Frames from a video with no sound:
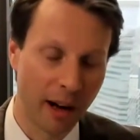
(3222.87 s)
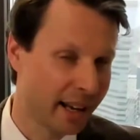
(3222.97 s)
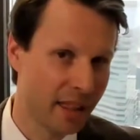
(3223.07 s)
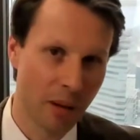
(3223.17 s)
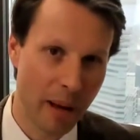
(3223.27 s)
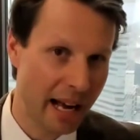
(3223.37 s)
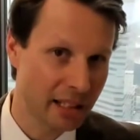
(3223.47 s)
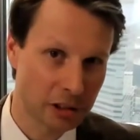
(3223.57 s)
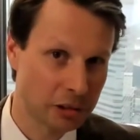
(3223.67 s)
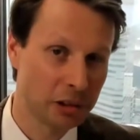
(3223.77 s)
Again, the
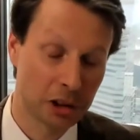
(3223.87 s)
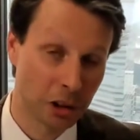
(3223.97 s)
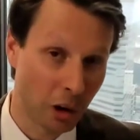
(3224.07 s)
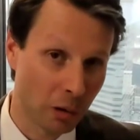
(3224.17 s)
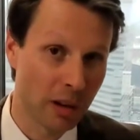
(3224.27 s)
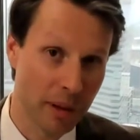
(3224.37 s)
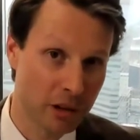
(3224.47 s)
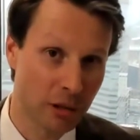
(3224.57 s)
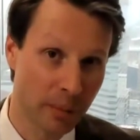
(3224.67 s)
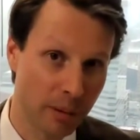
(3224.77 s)
pass-through should only be
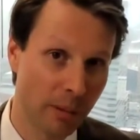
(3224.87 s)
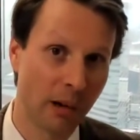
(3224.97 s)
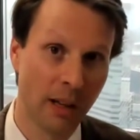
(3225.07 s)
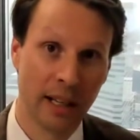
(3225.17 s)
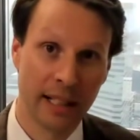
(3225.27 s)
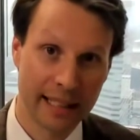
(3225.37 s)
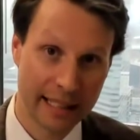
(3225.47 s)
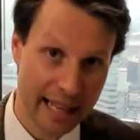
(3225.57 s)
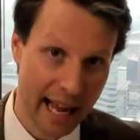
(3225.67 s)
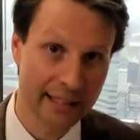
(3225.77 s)
attributable
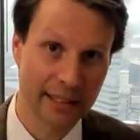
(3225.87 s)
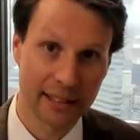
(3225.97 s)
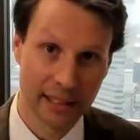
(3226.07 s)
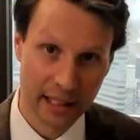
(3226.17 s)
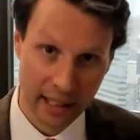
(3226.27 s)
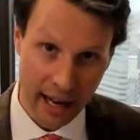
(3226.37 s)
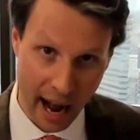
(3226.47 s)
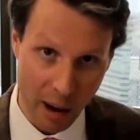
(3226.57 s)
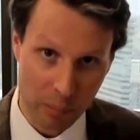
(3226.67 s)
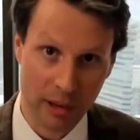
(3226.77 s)
to taxes,
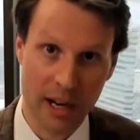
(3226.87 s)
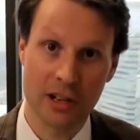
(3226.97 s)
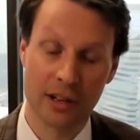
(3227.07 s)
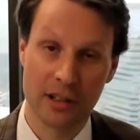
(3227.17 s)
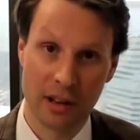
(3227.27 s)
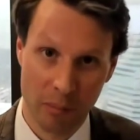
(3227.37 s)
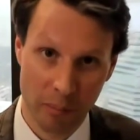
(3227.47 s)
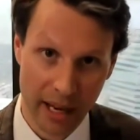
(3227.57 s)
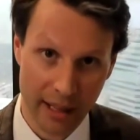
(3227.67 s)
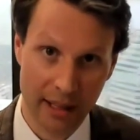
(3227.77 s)
operations,
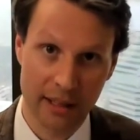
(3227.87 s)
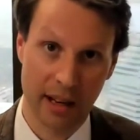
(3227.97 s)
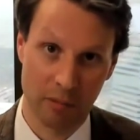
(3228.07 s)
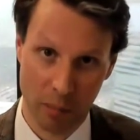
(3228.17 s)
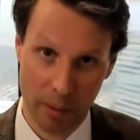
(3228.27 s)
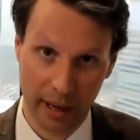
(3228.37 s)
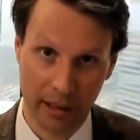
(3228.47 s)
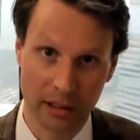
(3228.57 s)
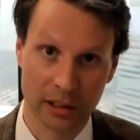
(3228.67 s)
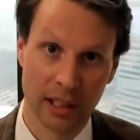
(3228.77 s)
maintenance, and
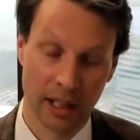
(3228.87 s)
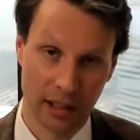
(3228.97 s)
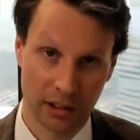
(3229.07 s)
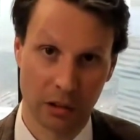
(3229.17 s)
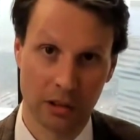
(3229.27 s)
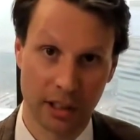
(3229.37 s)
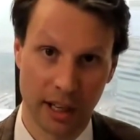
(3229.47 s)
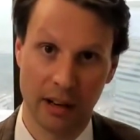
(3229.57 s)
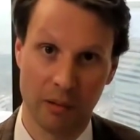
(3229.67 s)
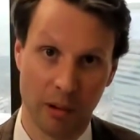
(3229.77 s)
repairs
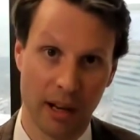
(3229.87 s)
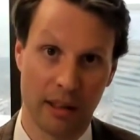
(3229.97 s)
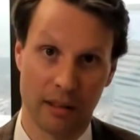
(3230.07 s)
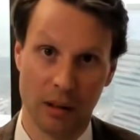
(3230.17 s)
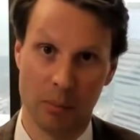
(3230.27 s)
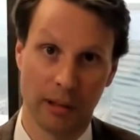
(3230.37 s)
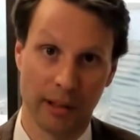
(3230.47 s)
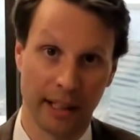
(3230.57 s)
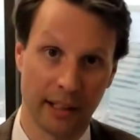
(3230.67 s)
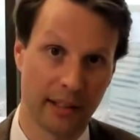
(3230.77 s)
associated with the
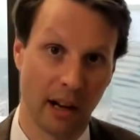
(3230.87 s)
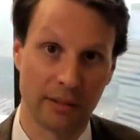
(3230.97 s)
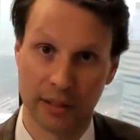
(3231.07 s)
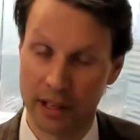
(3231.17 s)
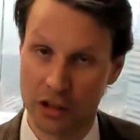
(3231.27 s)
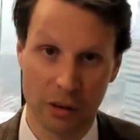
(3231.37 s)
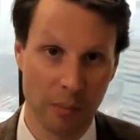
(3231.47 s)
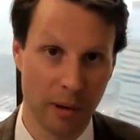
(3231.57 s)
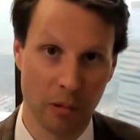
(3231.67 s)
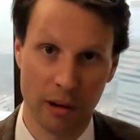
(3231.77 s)
building itself. It
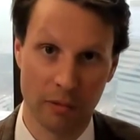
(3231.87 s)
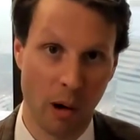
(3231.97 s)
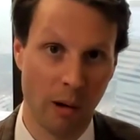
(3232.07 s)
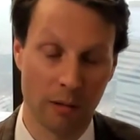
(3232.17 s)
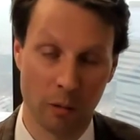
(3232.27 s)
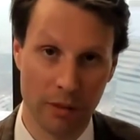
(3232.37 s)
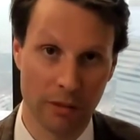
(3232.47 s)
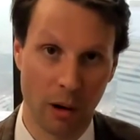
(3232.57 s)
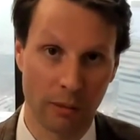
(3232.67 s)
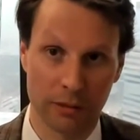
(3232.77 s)
shouldn't be a
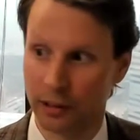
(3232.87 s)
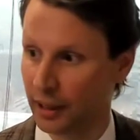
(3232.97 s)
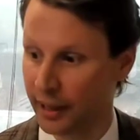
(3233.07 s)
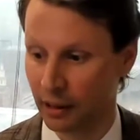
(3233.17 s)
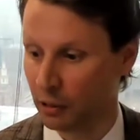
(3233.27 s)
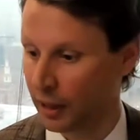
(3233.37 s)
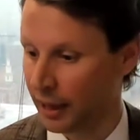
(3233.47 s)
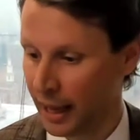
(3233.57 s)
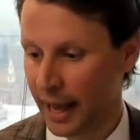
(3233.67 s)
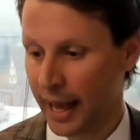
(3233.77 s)
windfall for a landlord.